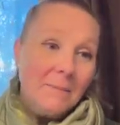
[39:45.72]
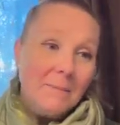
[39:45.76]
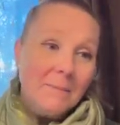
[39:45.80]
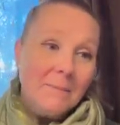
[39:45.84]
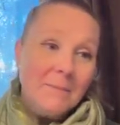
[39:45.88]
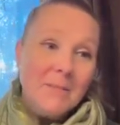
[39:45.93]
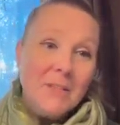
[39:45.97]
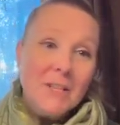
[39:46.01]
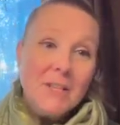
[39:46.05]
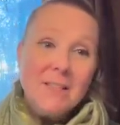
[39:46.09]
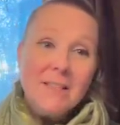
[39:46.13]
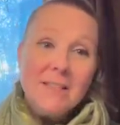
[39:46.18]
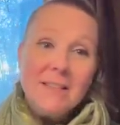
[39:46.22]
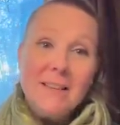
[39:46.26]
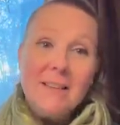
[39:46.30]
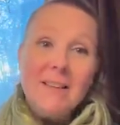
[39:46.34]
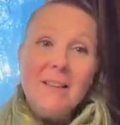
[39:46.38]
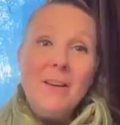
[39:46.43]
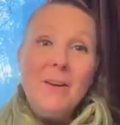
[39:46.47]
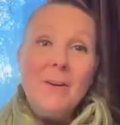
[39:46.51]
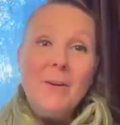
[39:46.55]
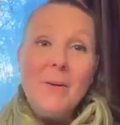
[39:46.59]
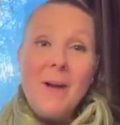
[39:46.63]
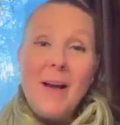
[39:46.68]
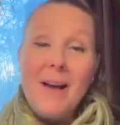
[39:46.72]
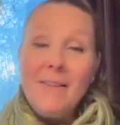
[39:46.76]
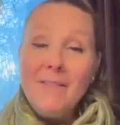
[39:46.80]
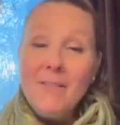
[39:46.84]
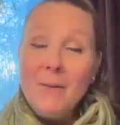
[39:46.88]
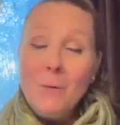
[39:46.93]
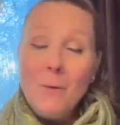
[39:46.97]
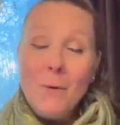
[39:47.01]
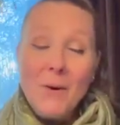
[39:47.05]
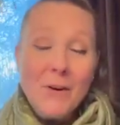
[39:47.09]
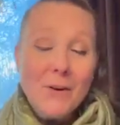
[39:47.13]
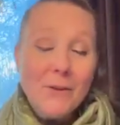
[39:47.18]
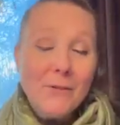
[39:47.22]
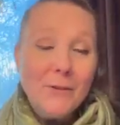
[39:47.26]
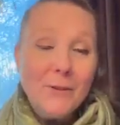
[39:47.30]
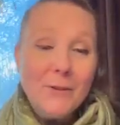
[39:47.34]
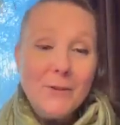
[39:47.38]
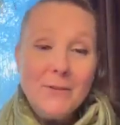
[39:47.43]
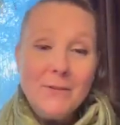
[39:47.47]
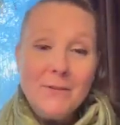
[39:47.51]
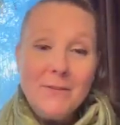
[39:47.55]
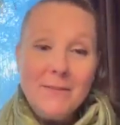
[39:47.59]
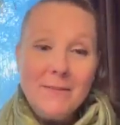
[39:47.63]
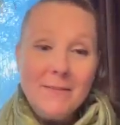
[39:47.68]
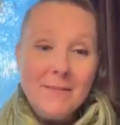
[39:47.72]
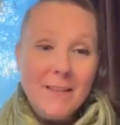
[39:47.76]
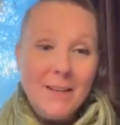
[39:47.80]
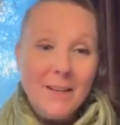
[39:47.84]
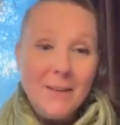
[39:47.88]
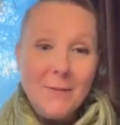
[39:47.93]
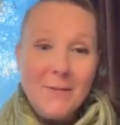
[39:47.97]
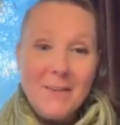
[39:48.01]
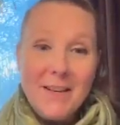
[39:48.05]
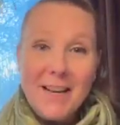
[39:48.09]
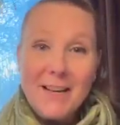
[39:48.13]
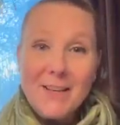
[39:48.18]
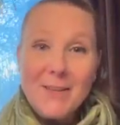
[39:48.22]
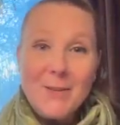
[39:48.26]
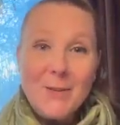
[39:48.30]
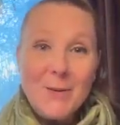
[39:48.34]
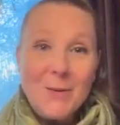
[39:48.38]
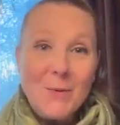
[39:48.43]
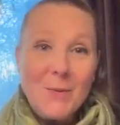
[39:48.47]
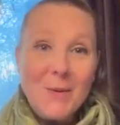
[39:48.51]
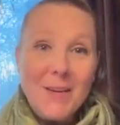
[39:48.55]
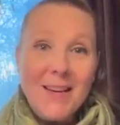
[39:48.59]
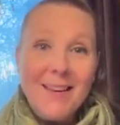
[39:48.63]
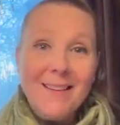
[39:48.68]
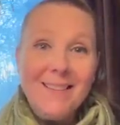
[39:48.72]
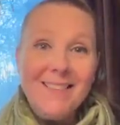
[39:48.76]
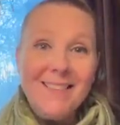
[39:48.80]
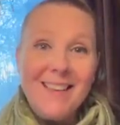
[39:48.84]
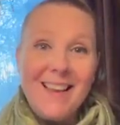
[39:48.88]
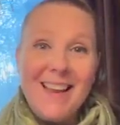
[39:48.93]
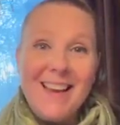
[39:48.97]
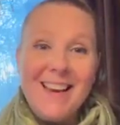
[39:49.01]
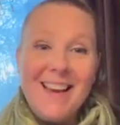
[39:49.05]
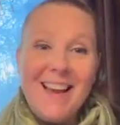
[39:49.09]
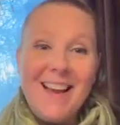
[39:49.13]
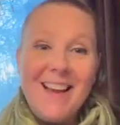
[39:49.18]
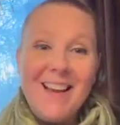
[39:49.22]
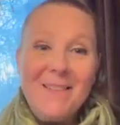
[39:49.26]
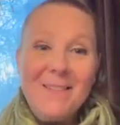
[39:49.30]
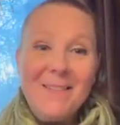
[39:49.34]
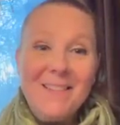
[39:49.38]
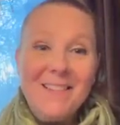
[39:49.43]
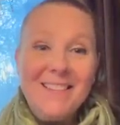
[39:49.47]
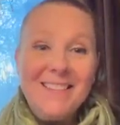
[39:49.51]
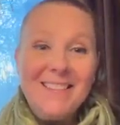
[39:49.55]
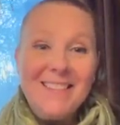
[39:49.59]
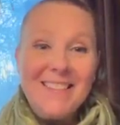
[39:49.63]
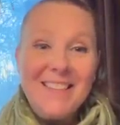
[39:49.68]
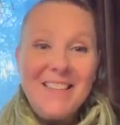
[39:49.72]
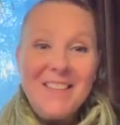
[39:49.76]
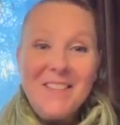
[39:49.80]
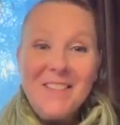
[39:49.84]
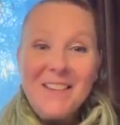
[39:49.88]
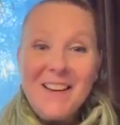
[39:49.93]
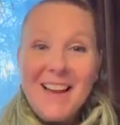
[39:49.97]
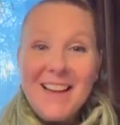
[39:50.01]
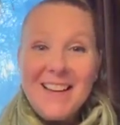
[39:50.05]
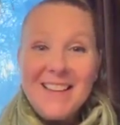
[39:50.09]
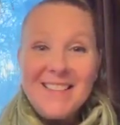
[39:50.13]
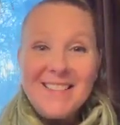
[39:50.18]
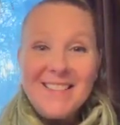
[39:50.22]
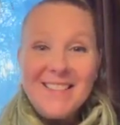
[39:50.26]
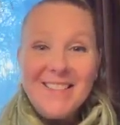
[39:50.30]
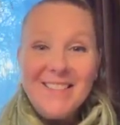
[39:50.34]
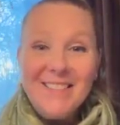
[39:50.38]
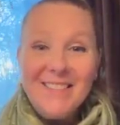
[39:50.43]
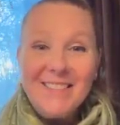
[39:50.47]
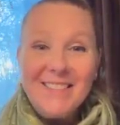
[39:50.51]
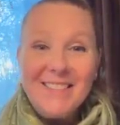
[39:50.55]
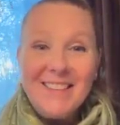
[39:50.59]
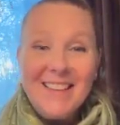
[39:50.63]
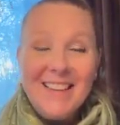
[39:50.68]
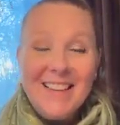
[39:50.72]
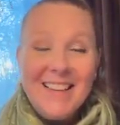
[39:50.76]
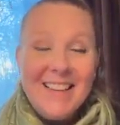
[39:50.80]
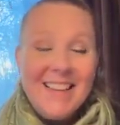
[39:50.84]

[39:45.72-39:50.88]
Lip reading: just, have a wonderful, next 2 weeks, and I will see you guys soon.